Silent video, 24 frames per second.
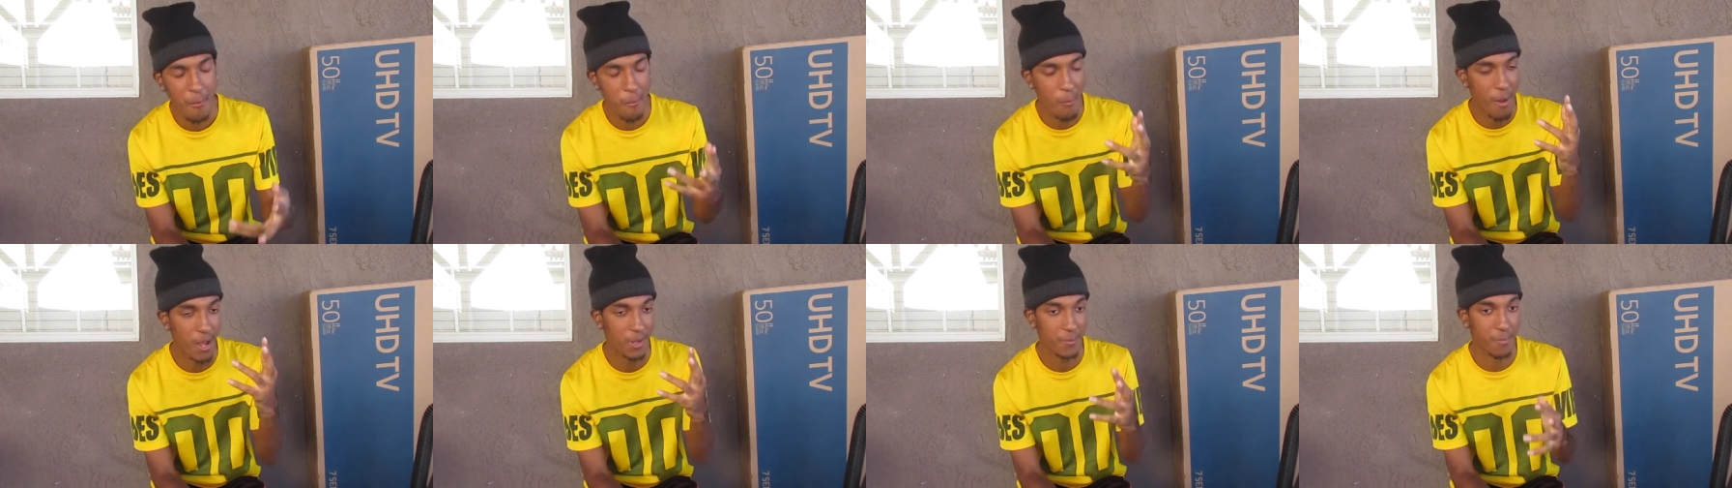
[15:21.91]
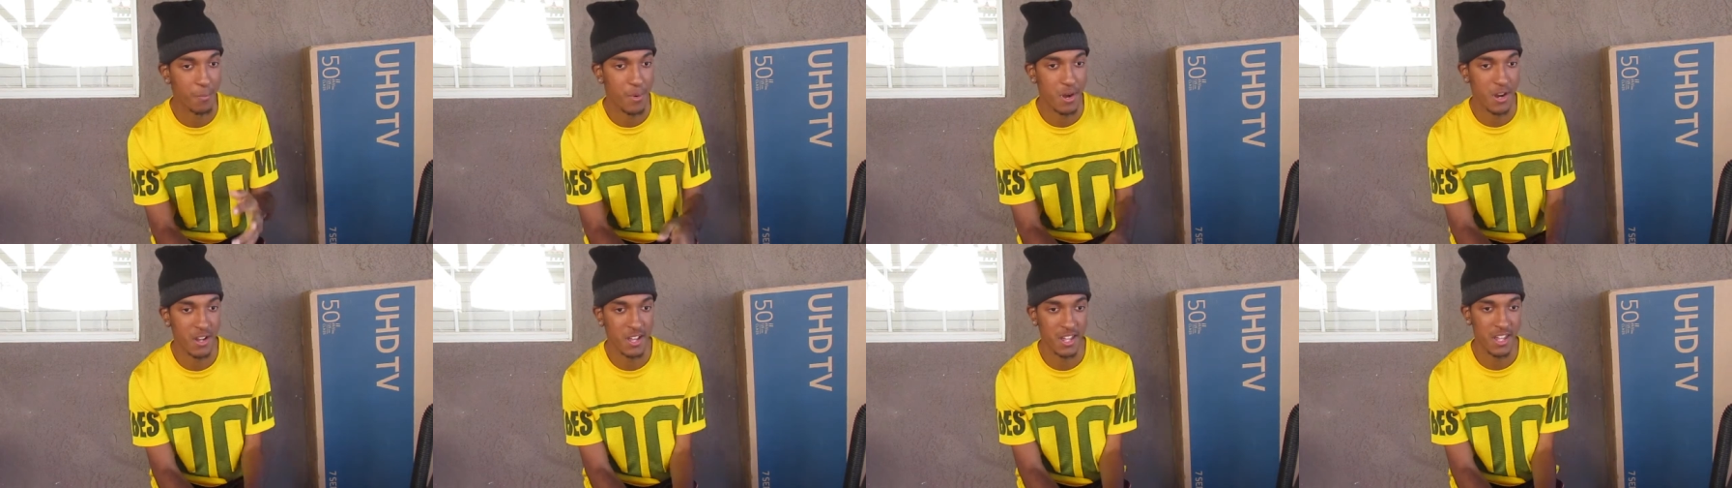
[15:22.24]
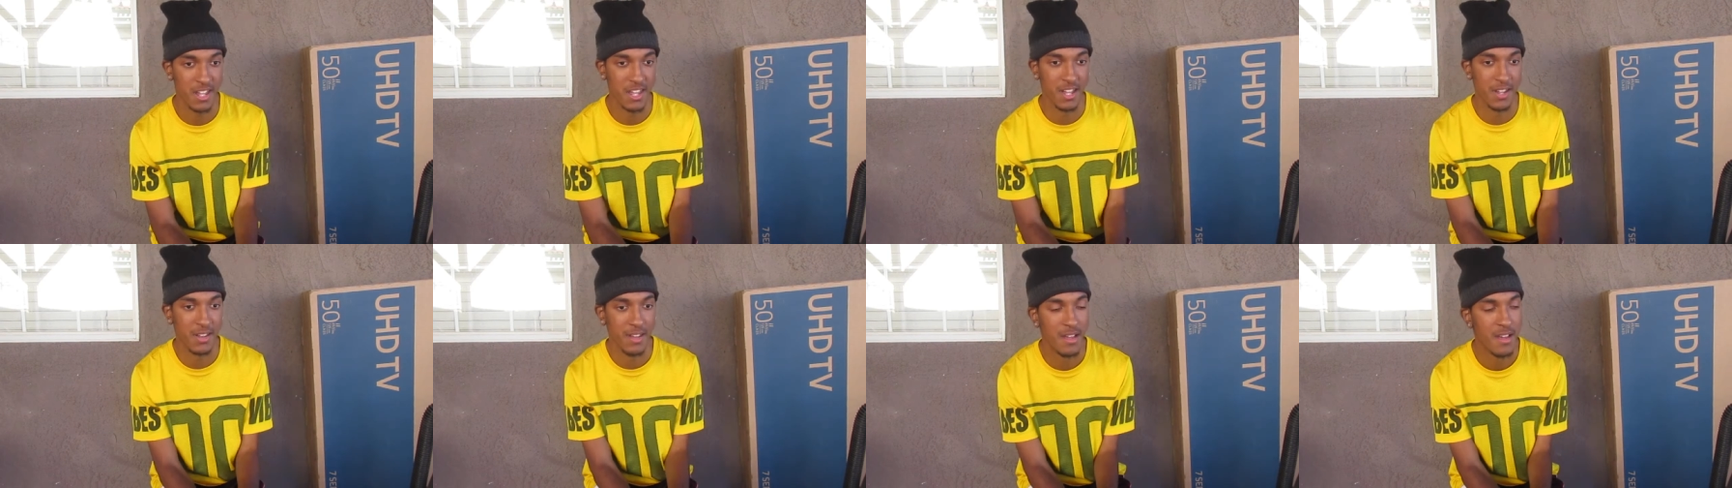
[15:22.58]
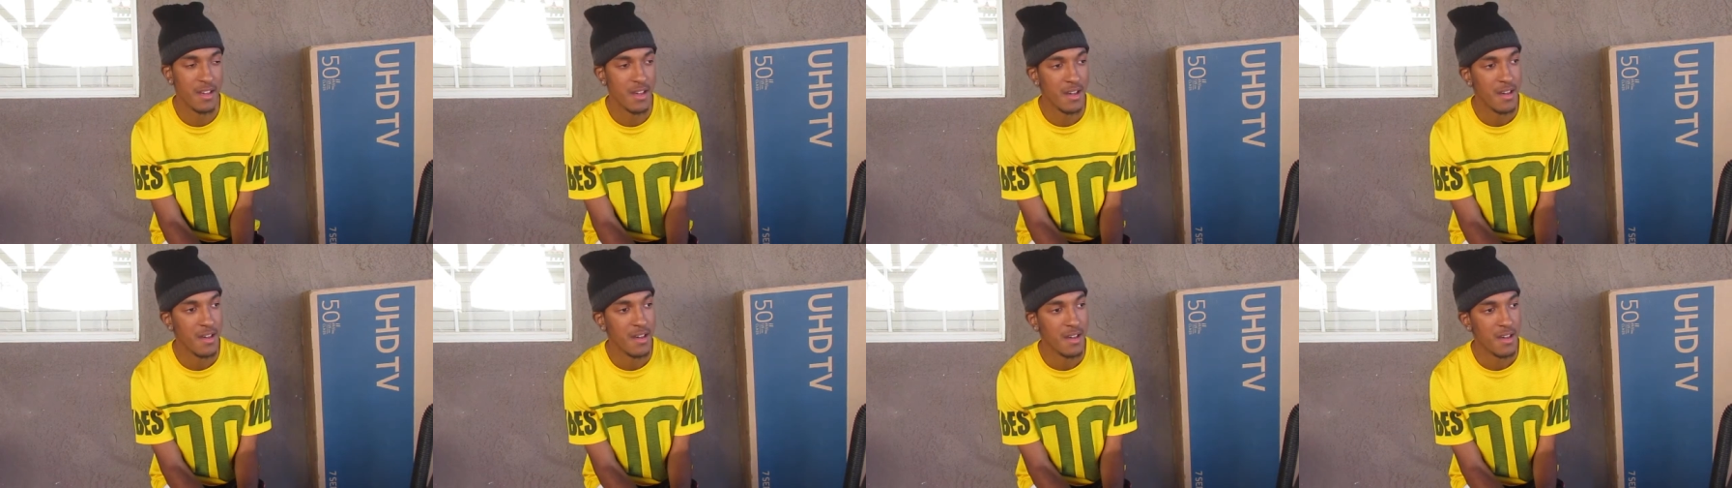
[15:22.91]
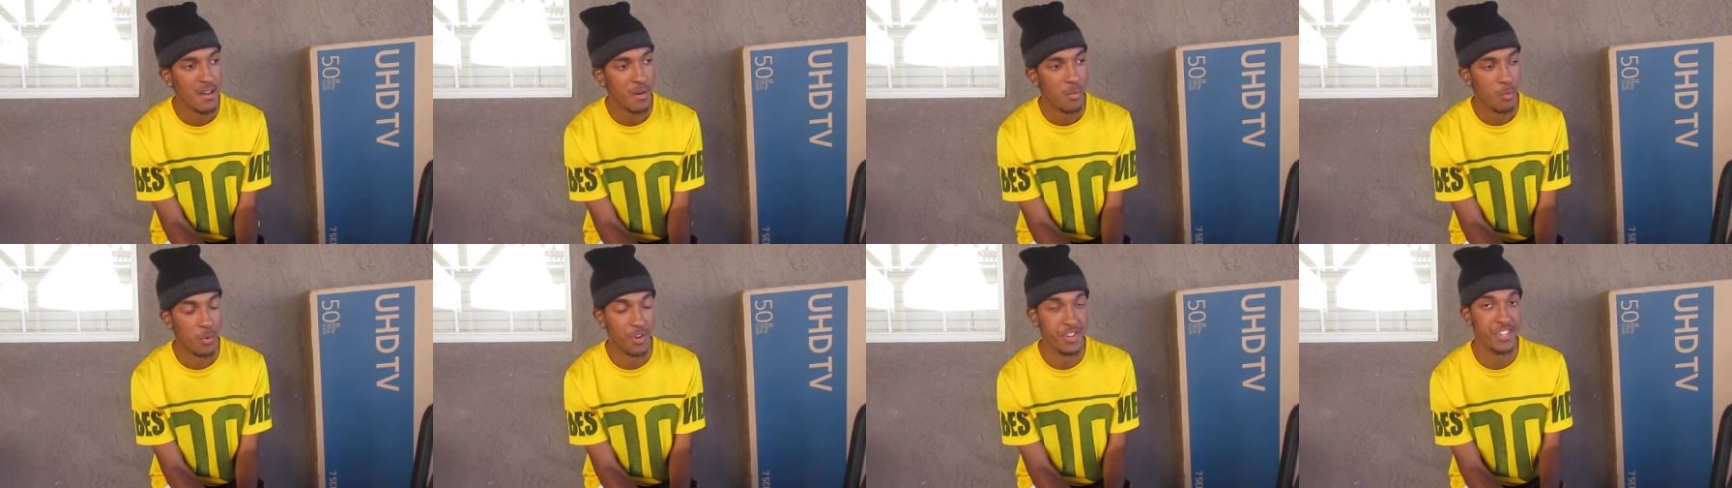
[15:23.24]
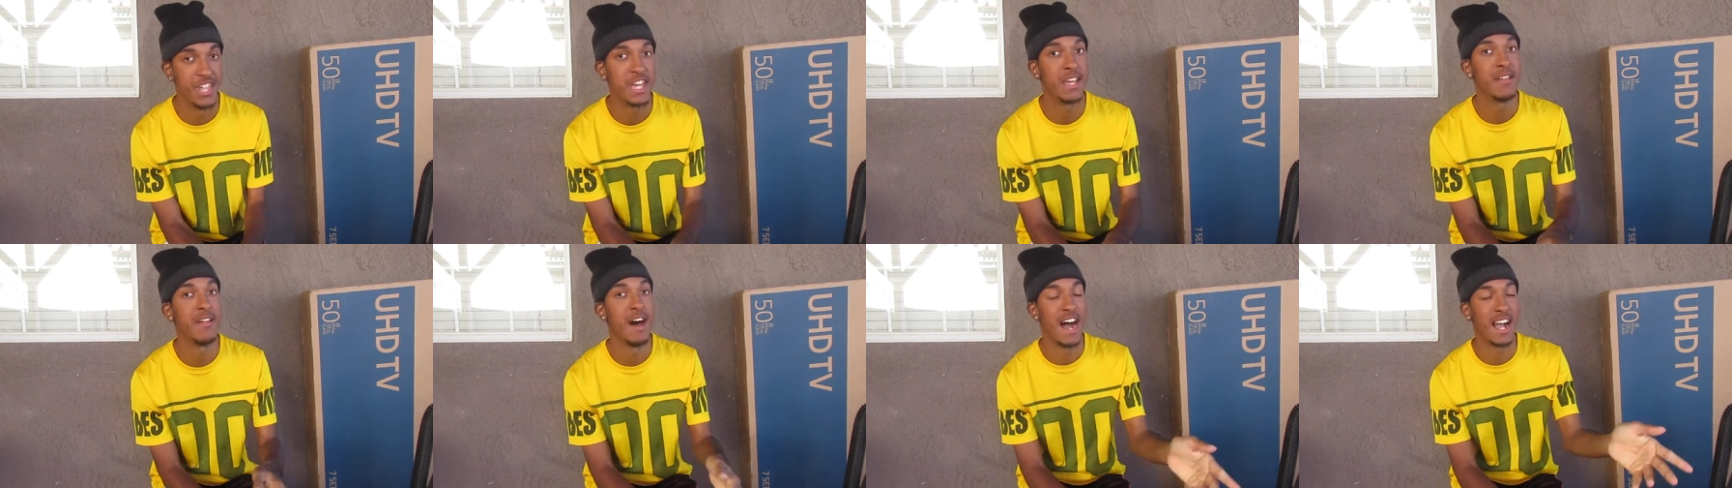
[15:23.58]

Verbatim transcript: Rex Burkhead, redeemed.